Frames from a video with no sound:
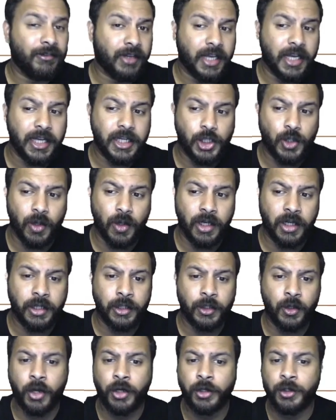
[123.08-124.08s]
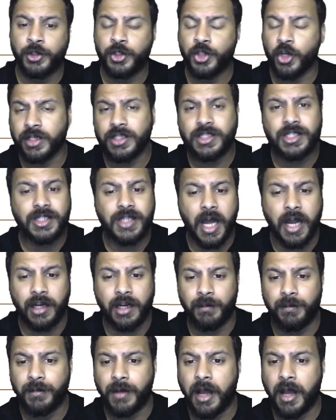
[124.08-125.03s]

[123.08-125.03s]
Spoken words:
HUL in order to join a startup,